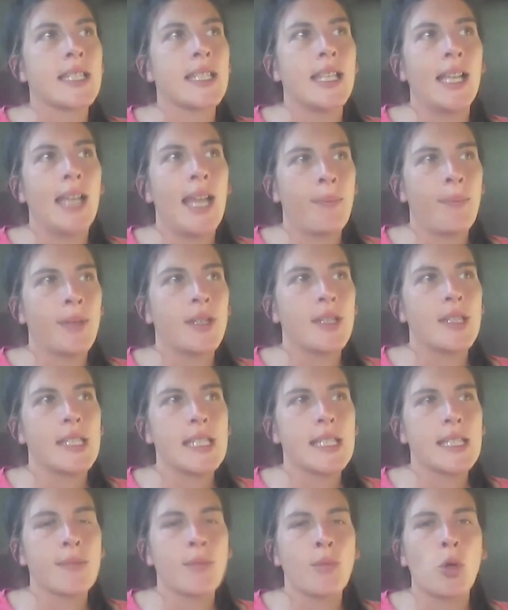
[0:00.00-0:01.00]
the leopards,
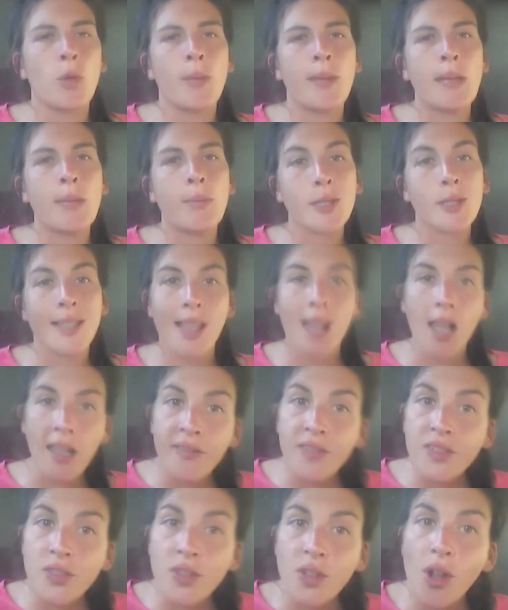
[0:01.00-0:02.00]
it's more people's
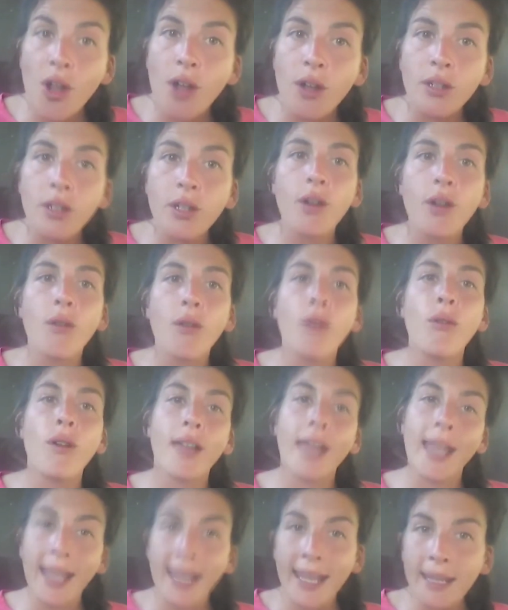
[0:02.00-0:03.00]
livestock or
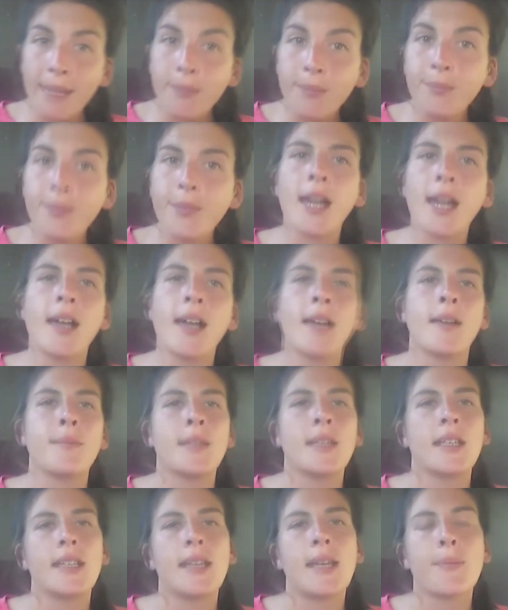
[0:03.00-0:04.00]
game um,
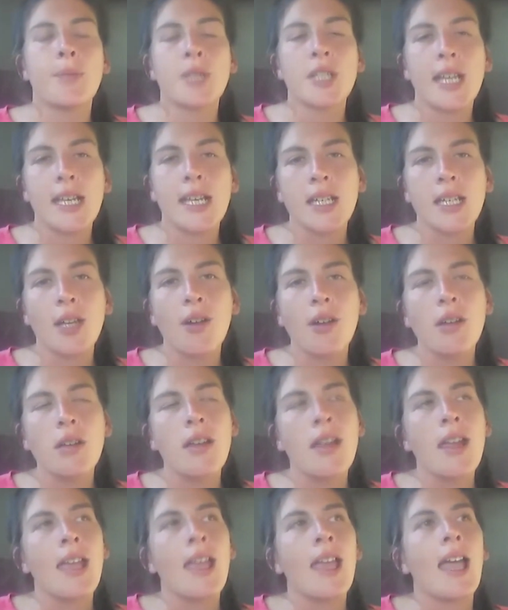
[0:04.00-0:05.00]
that they're predating
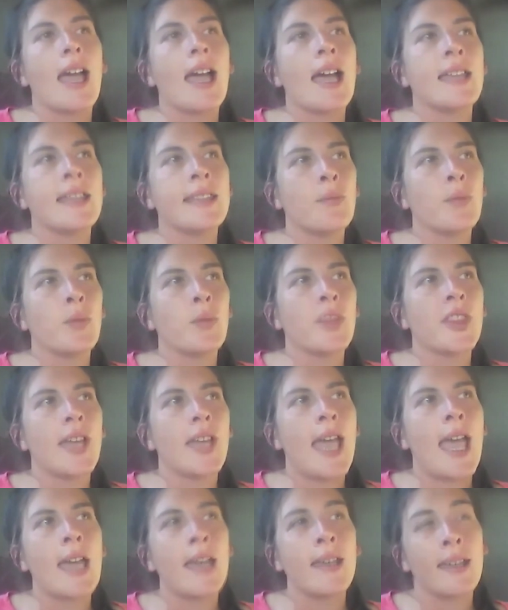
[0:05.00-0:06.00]
on. And then with
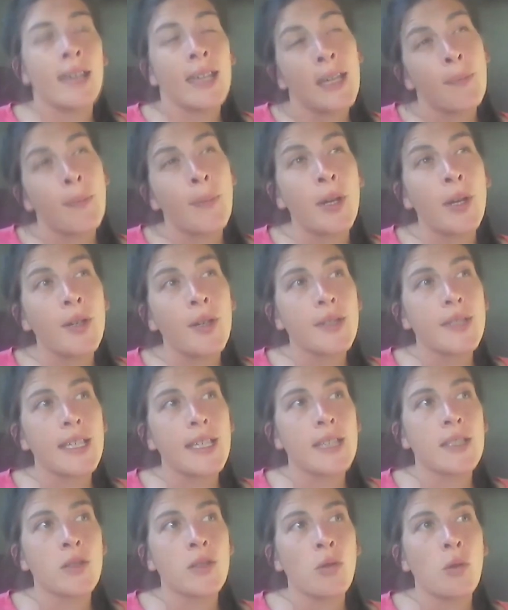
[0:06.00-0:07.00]
the hippos,
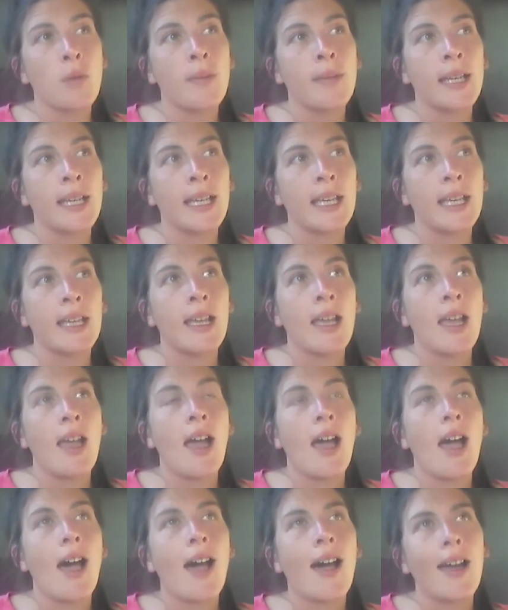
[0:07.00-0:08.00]
it's normally
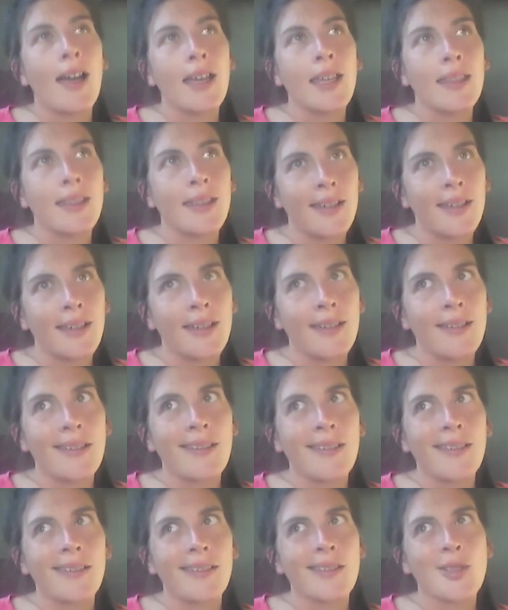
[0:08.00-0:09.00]

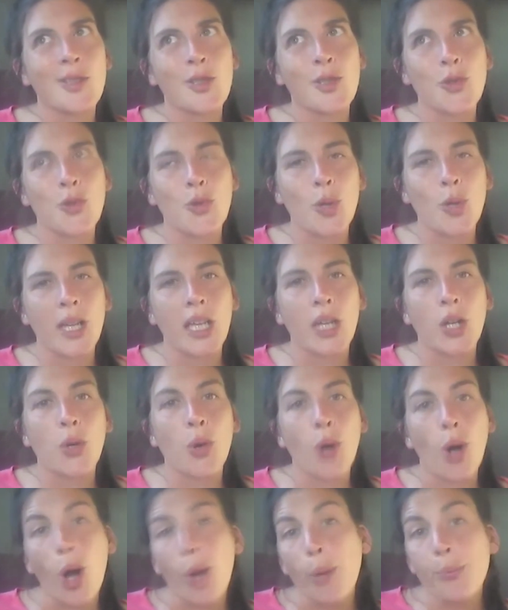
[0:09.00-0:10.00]
either destroying
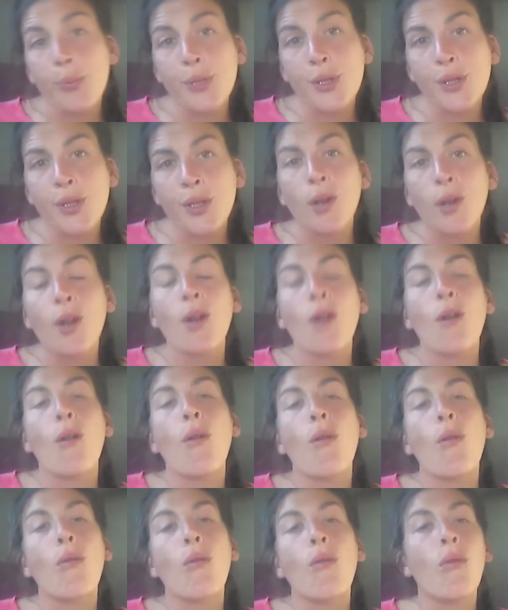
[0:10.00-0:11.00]
crops
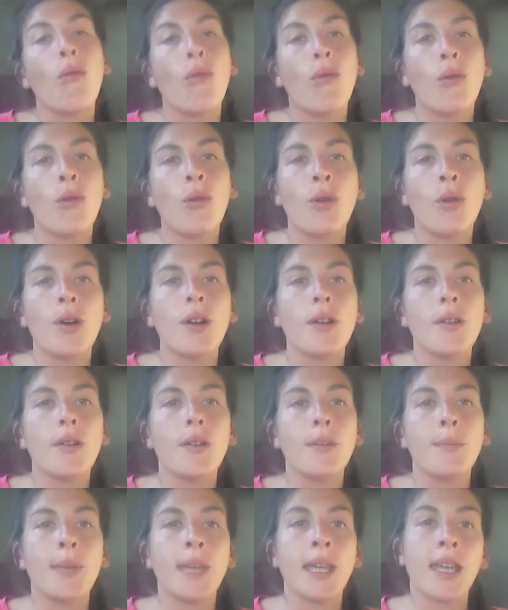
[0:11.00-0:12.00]
or
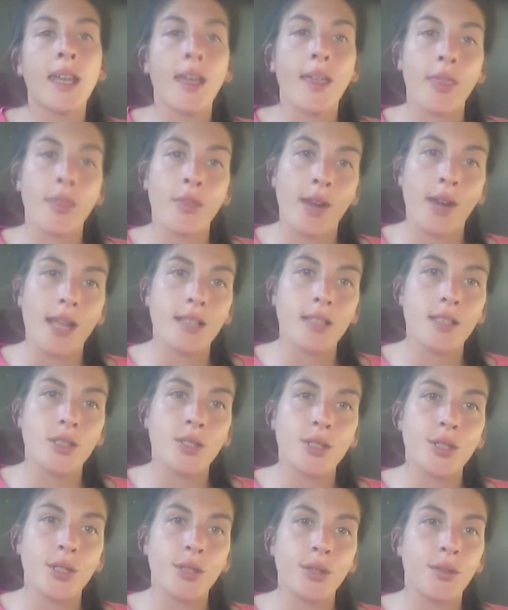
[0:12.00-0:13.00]
being a threat
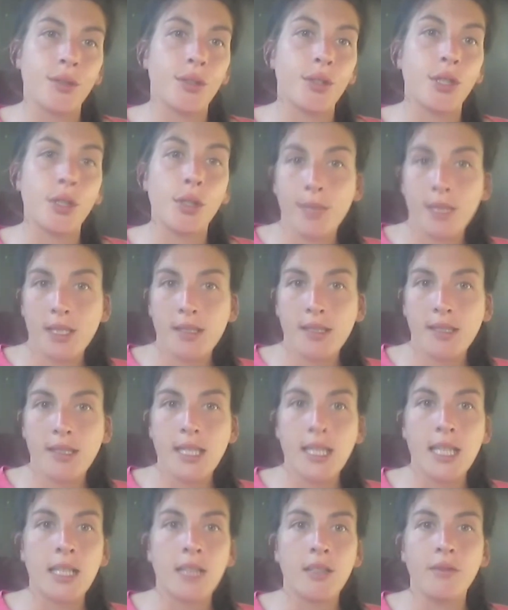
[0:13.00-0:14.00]
to humans
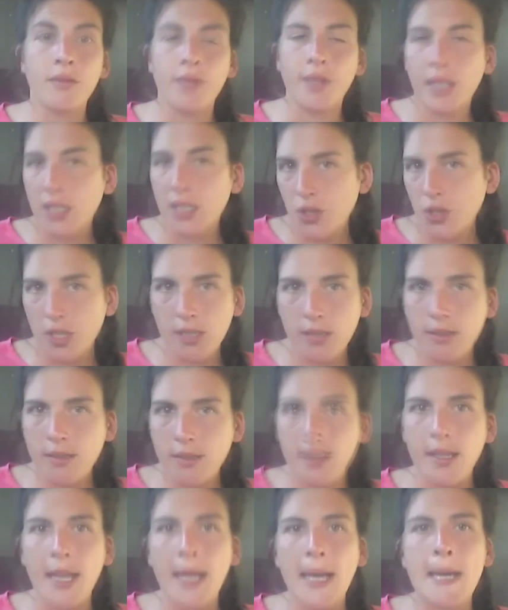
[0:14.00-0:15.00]
in
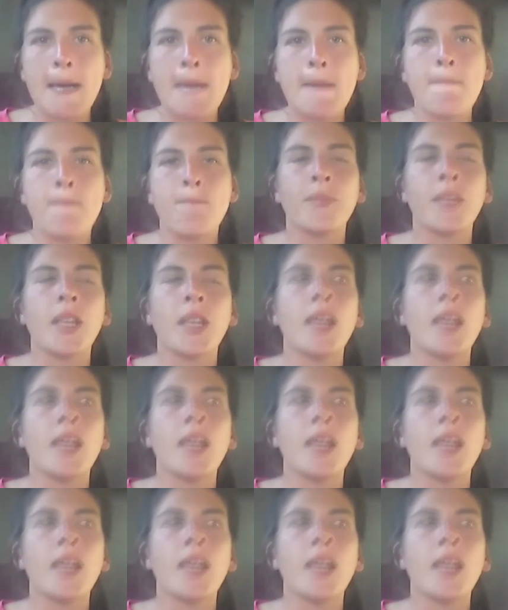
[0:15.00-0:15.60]
villages. Um,